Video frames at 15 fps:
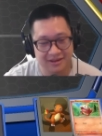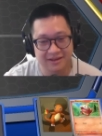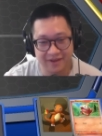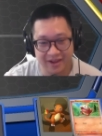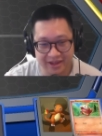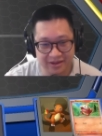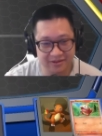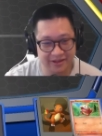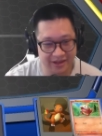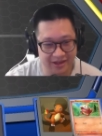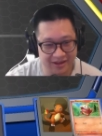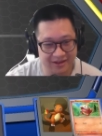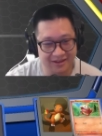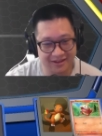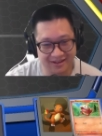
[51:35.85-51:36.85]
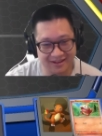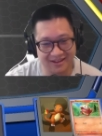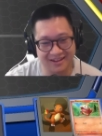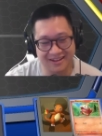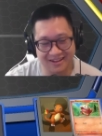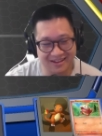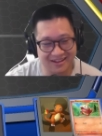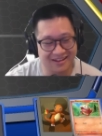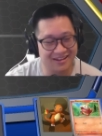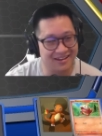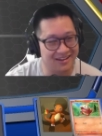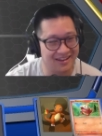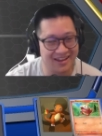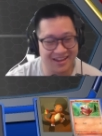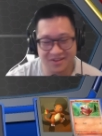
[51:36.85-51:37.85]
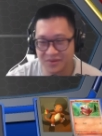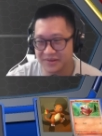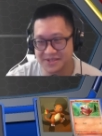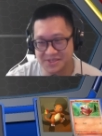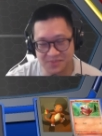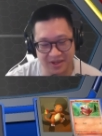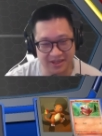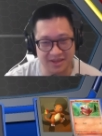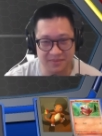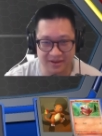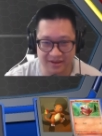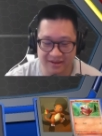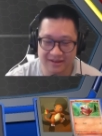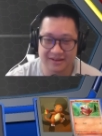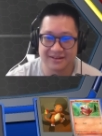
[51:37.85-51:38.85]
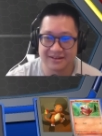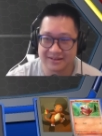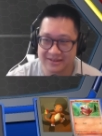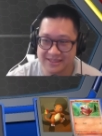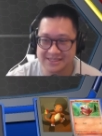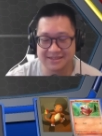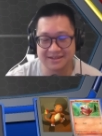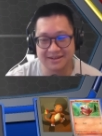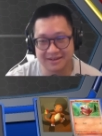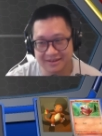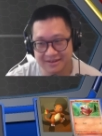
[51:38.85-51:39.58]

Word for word: Bengali. Yeah, well, this might get me. Let's see.